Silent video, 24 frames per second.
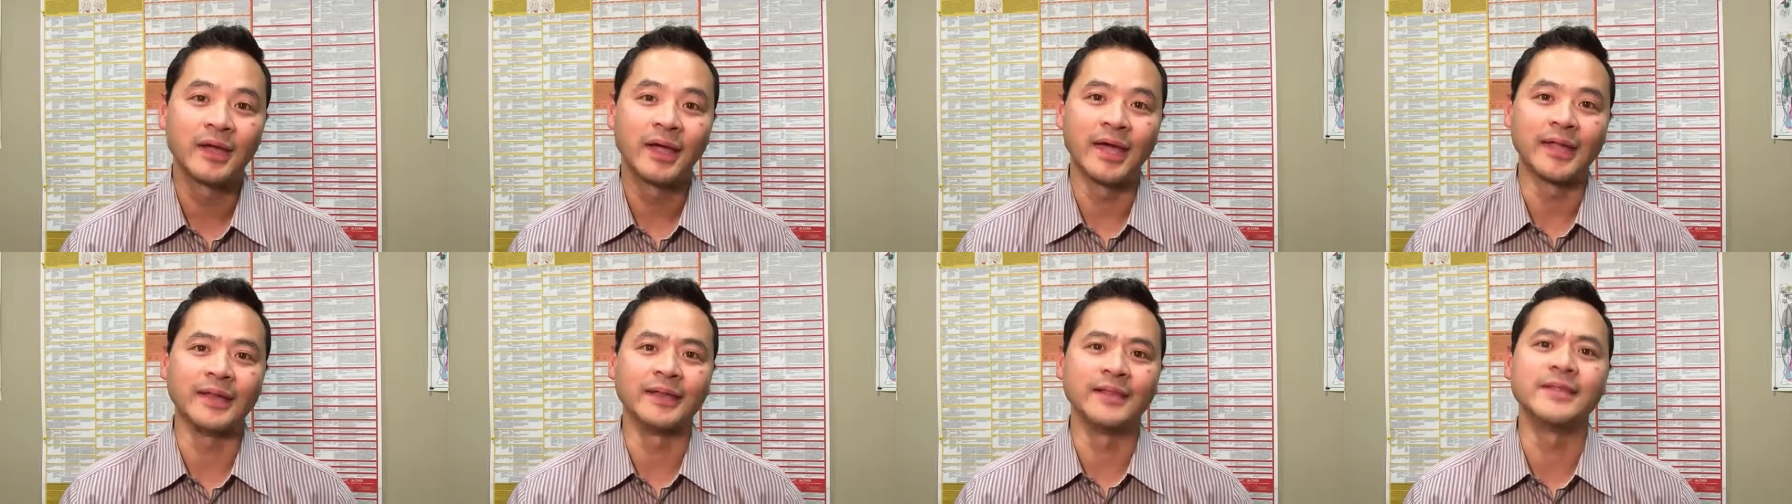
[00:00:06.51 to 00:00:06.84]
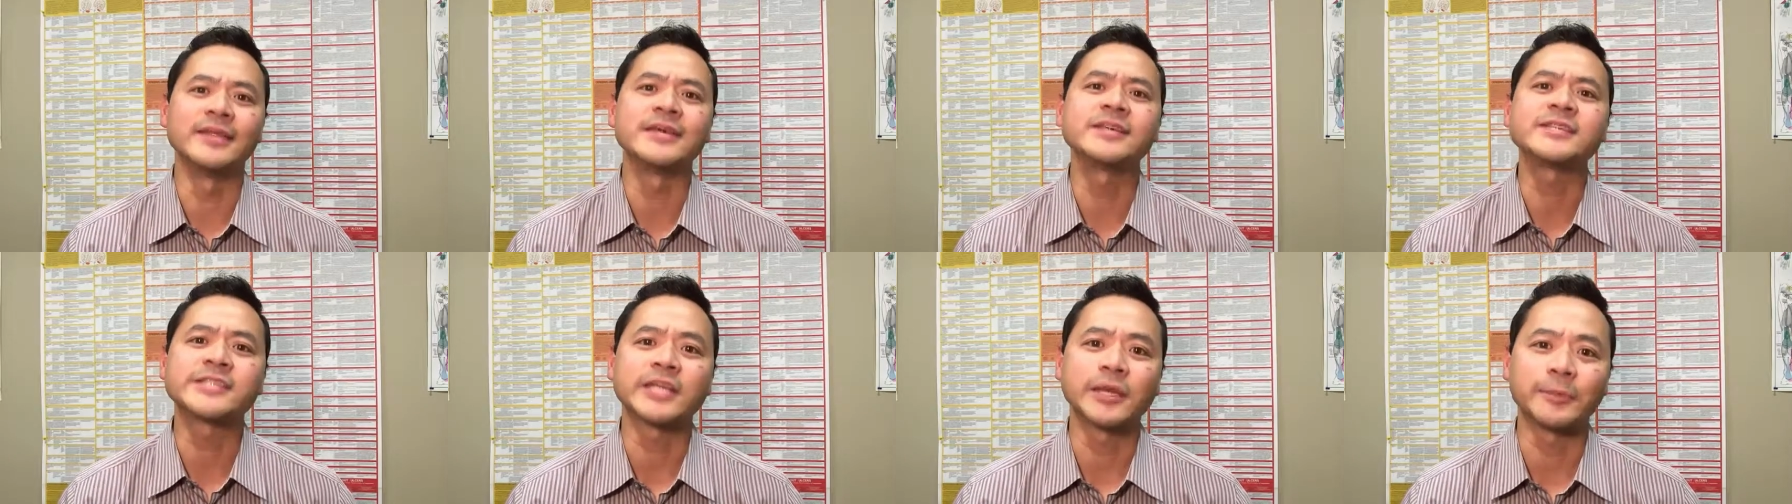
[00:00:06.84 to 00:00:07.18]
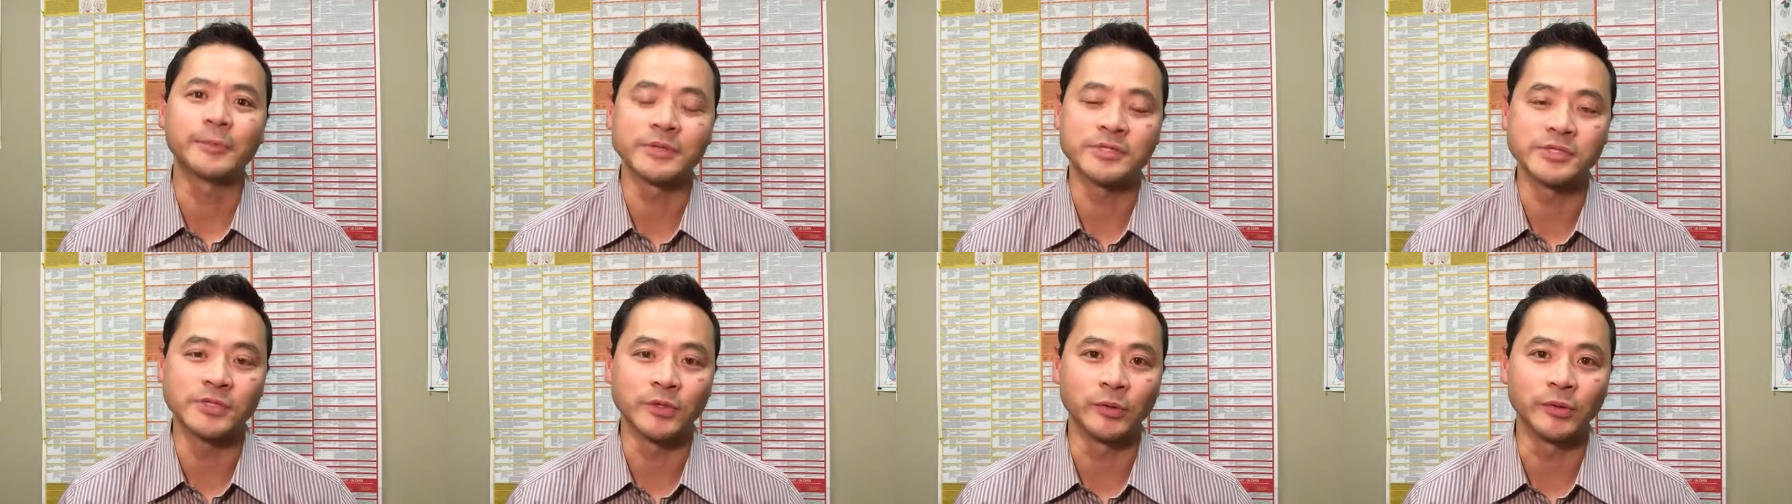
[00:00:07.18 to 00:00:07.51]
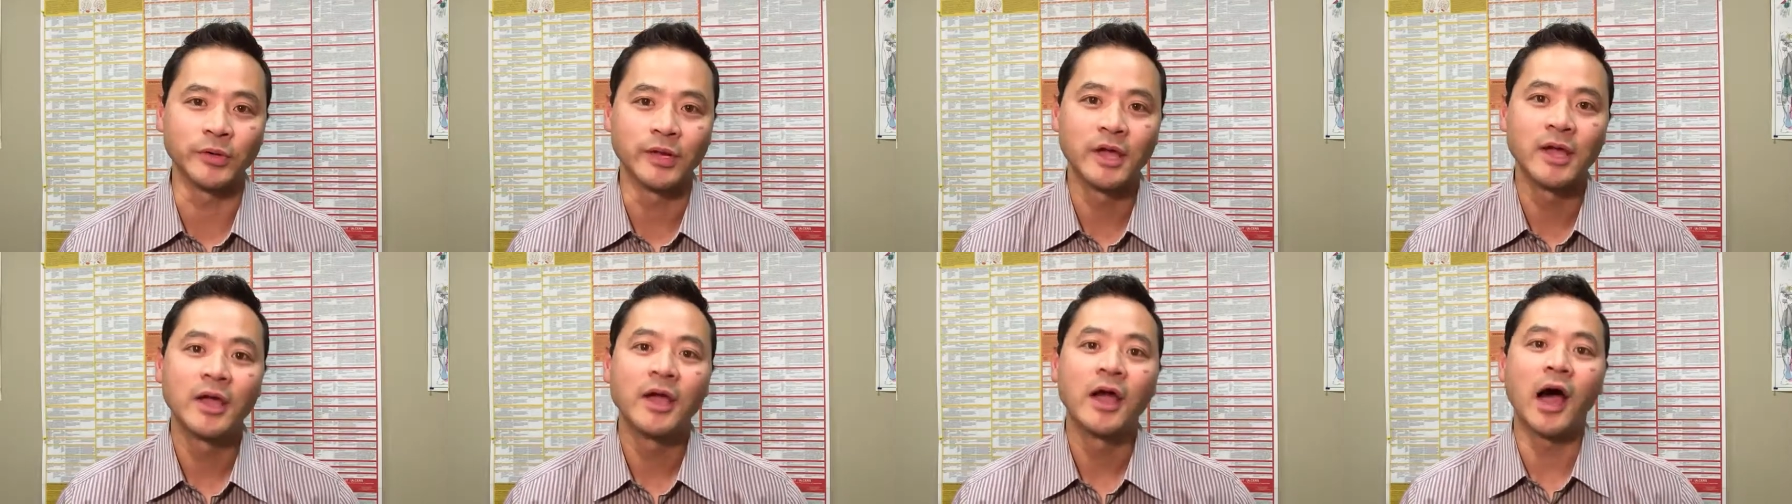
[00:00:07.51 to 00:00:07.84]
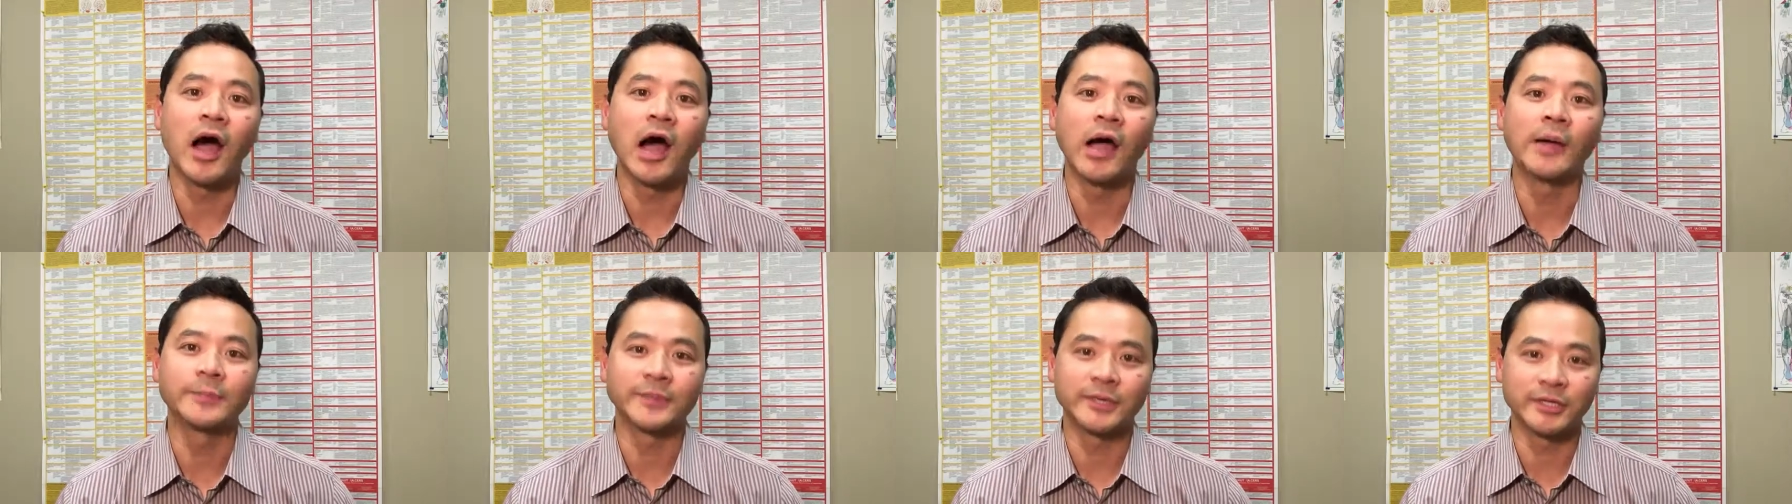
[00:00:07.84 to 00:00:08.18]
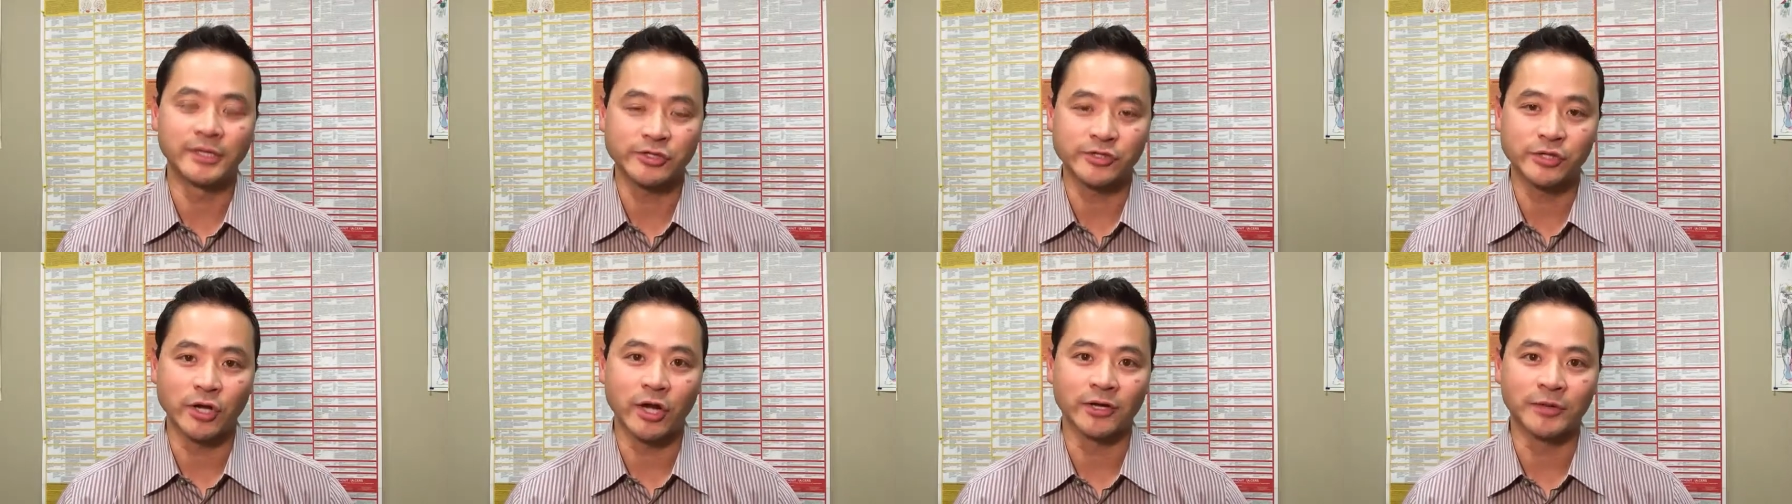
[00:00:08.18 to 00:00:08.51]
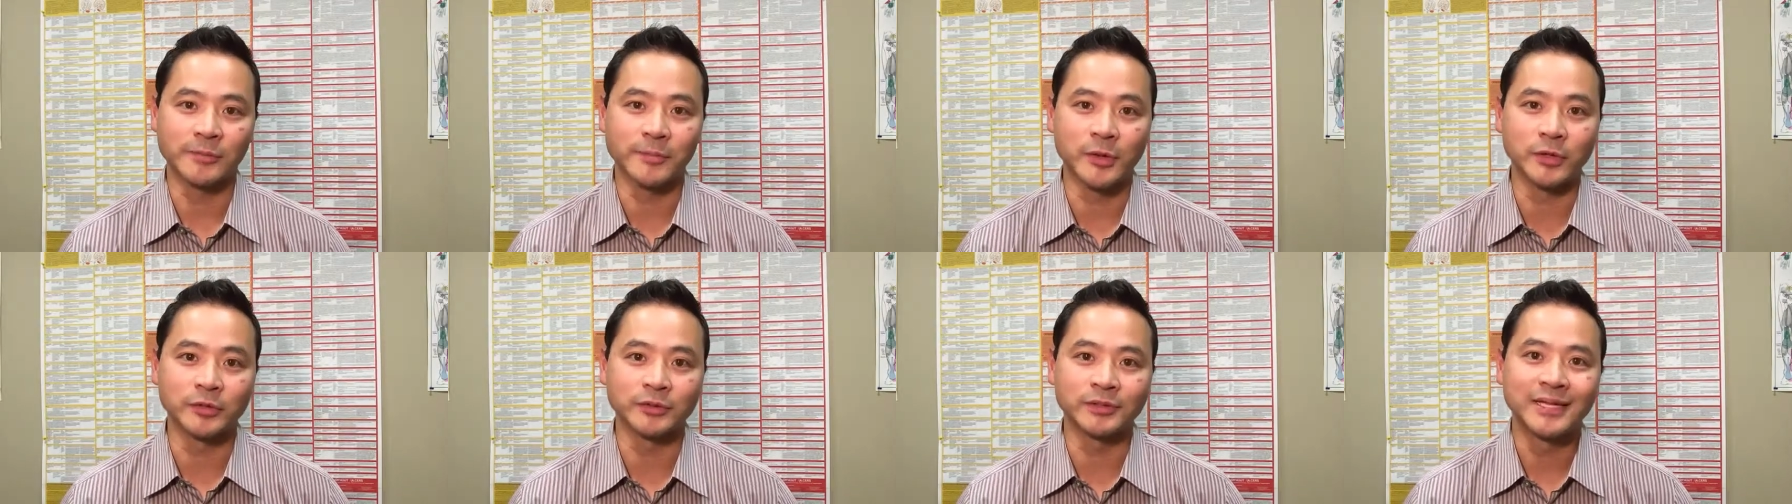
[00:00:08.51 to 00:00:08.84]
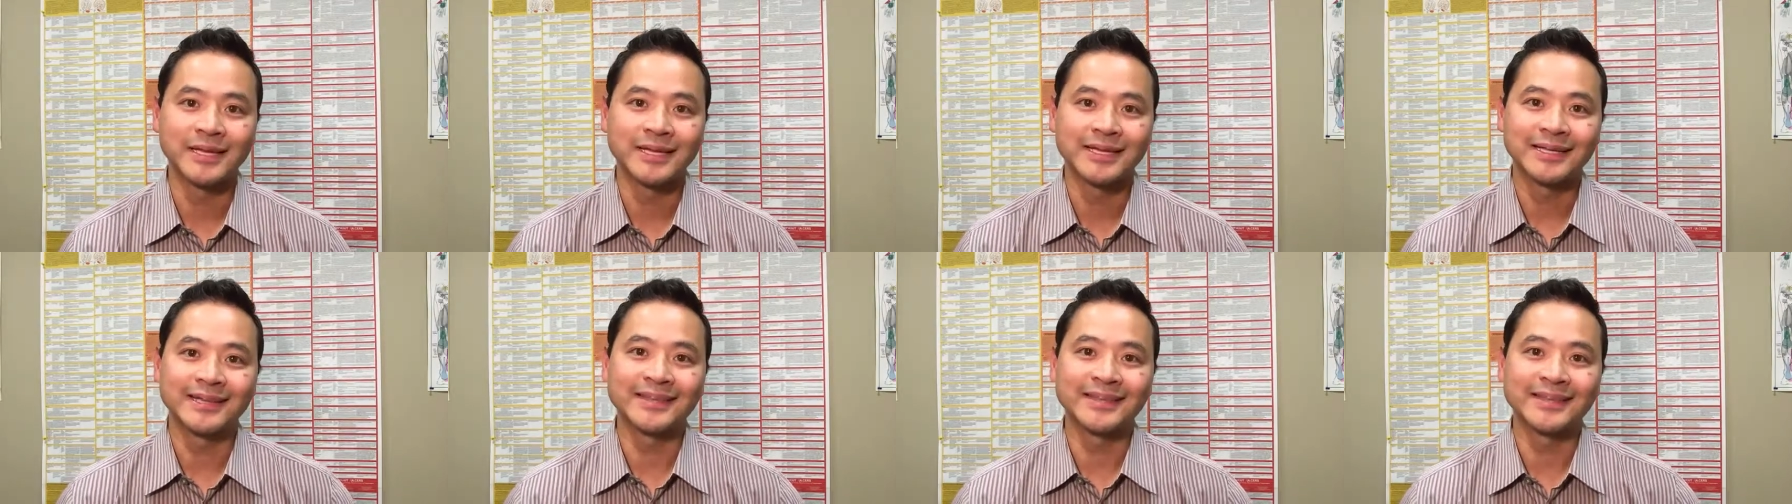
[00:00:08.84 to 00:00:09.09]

And in this episode, I'm going to talk about